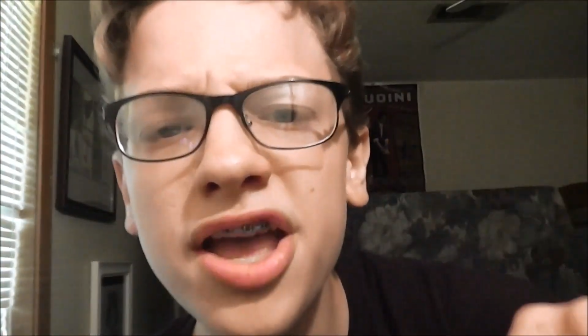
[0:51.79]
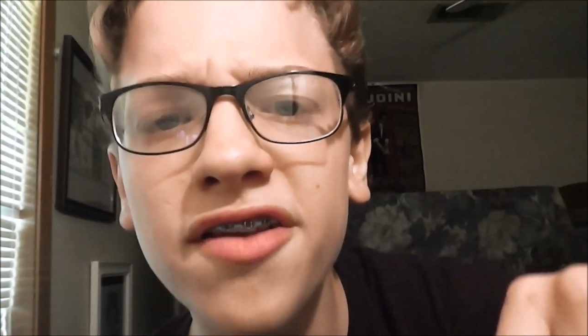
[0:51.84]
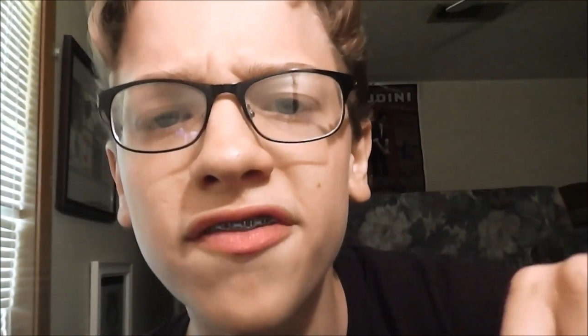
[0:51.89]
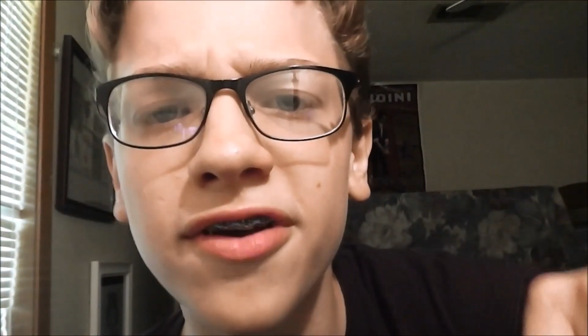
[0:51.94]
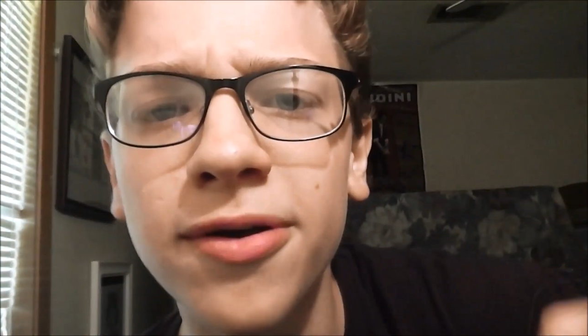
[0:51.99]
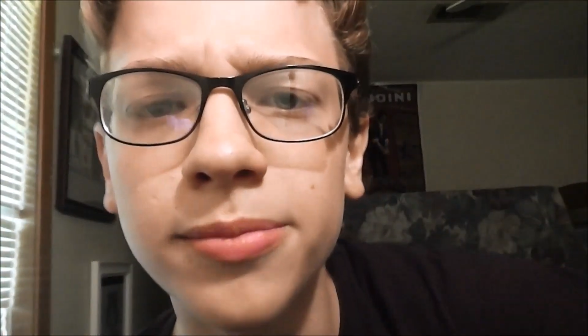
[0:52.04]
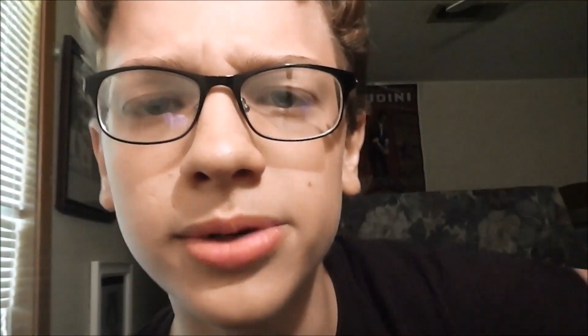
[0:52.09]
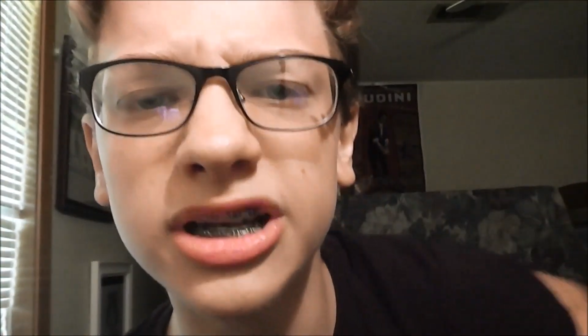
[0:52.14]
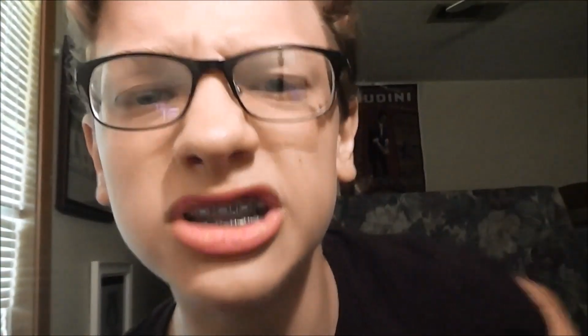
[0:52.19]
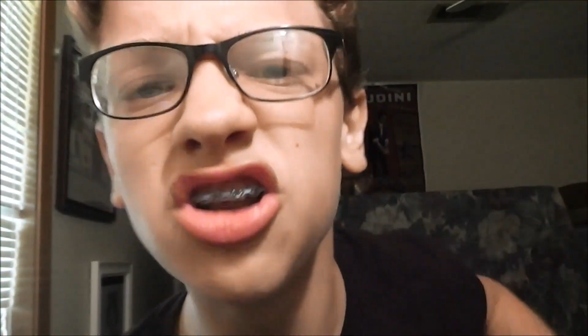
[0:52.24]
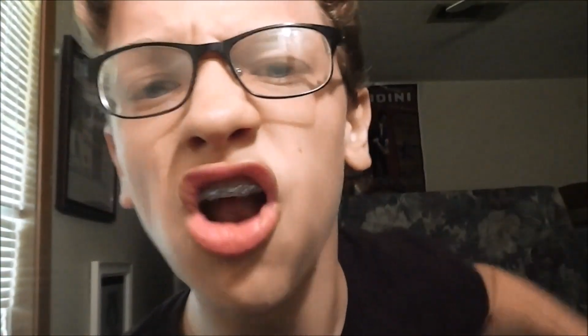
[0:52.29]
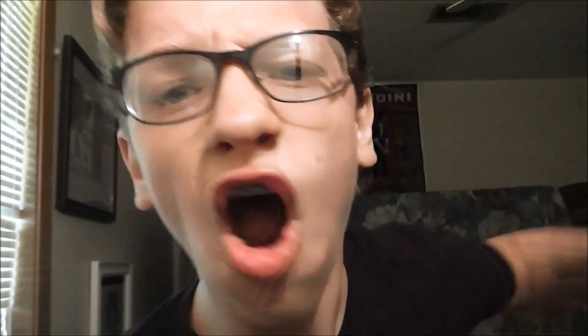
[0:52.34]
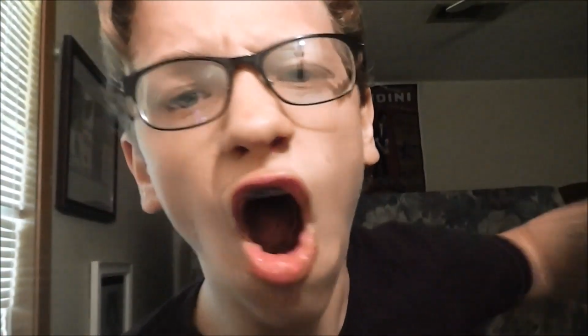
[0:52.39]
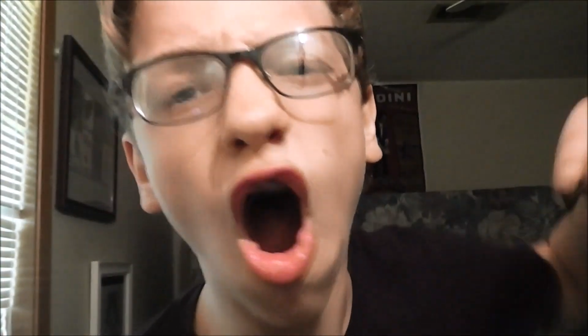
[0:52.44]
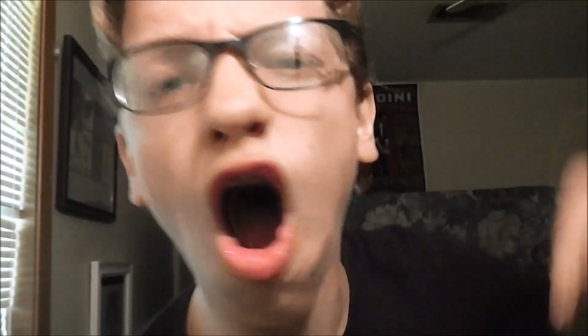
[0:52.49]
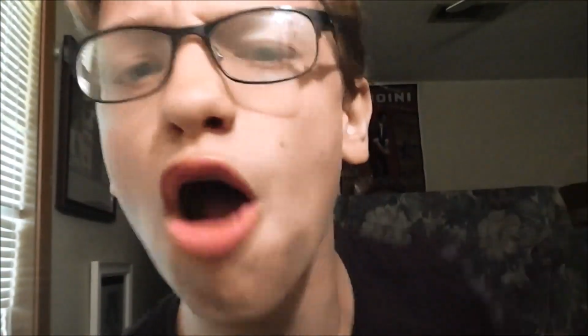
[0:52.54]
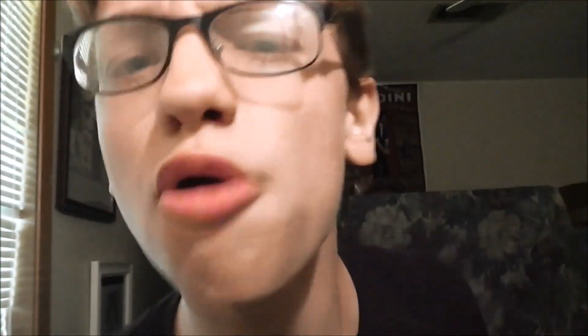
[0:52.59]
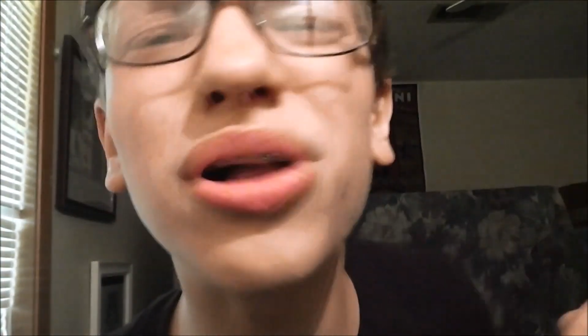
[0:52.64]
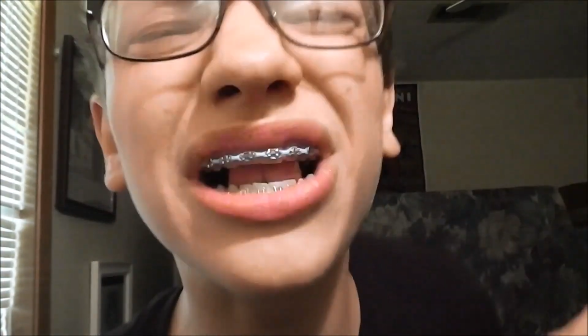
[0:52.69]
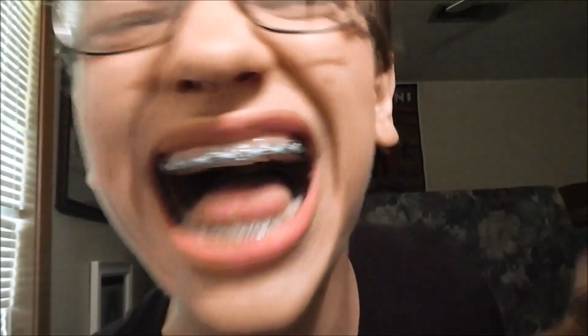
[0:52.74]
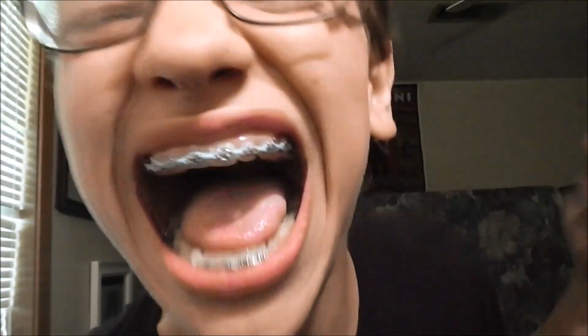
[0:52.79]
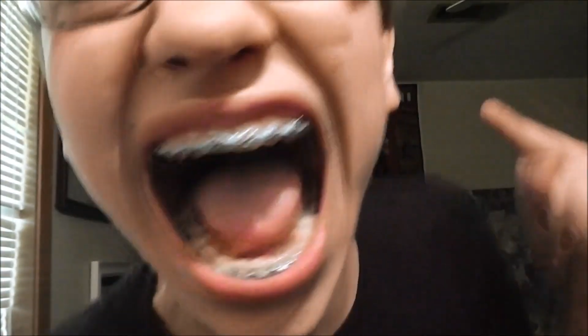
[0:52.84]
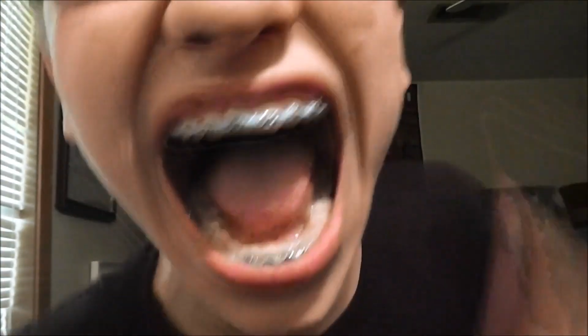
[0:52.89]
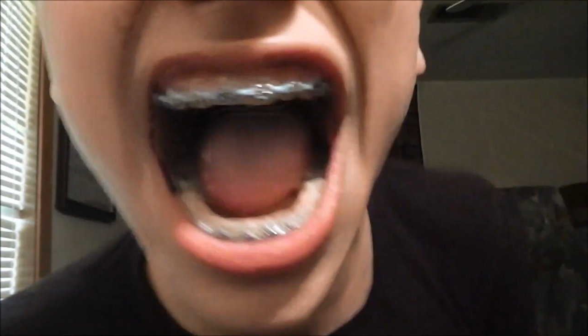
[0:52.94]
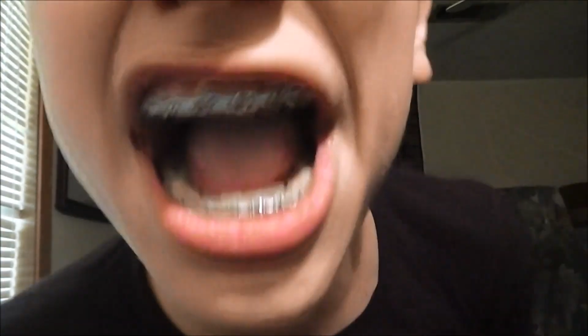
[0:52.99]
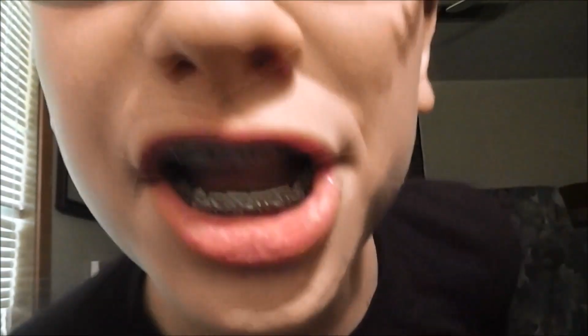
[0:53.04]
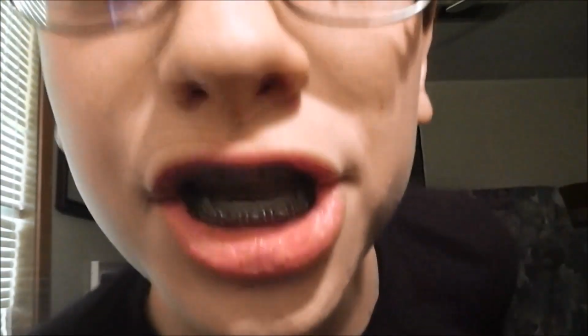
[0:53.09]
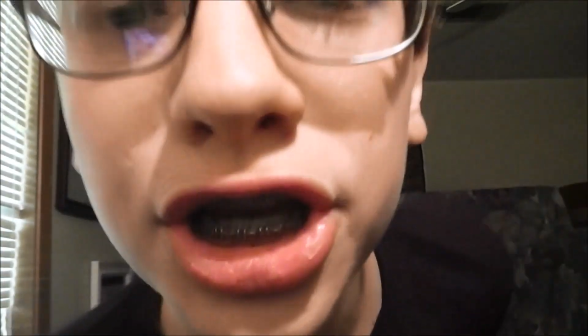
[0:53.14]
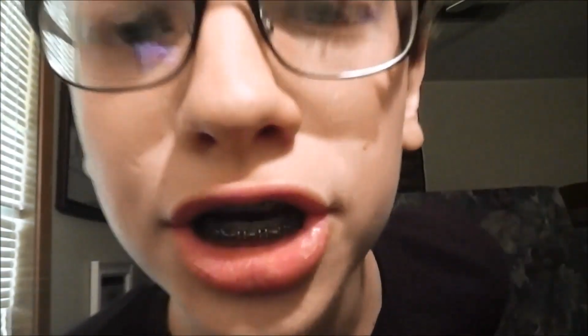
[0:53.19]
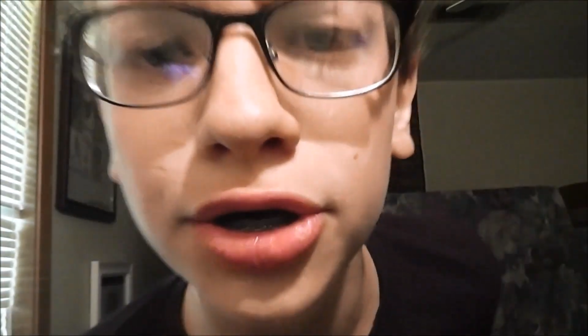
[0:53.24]
being feminist or I will
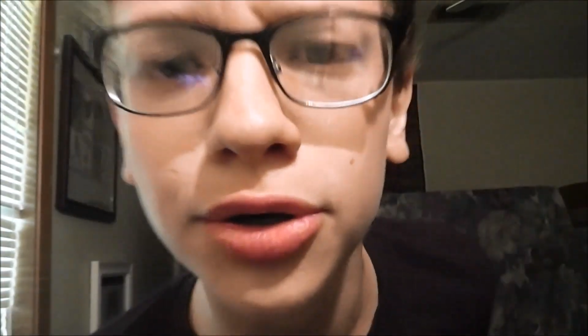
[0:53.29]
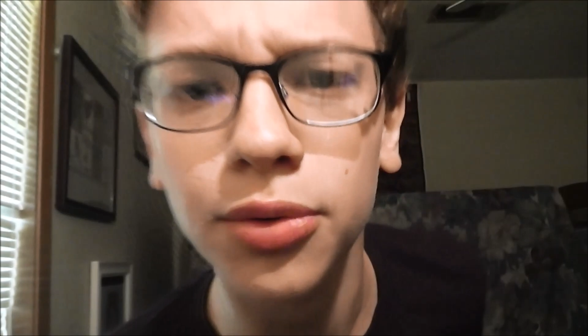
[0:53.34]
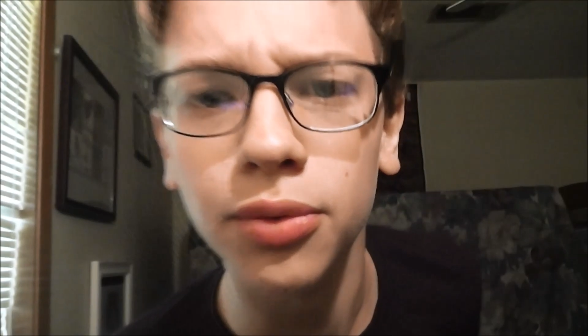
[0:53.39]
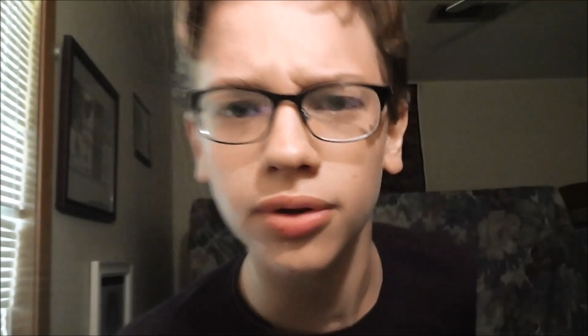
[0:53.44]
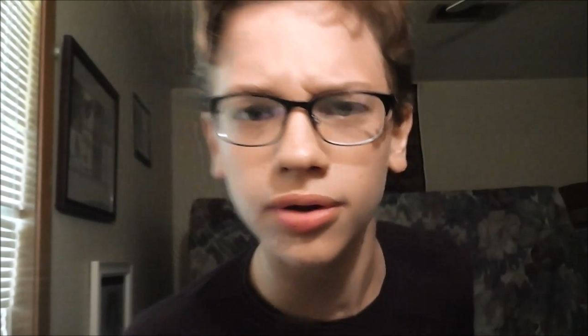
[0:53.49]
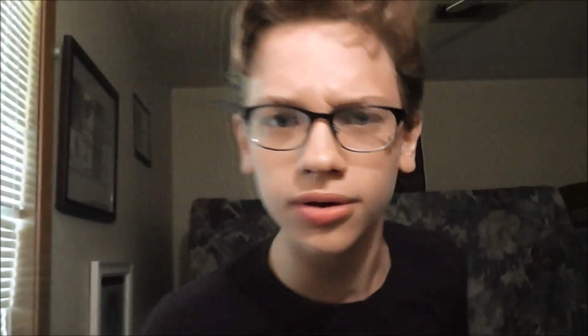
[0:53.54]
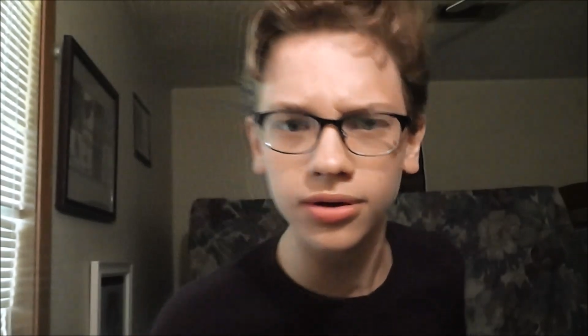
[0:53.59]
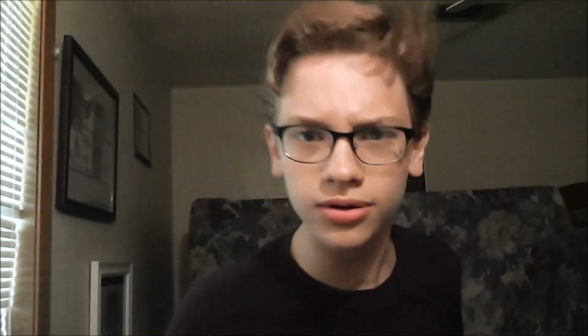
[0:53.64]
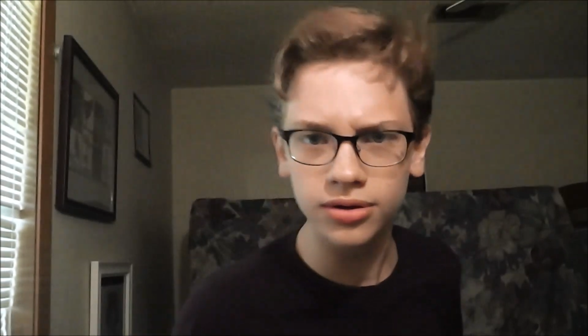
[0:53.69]
hack you.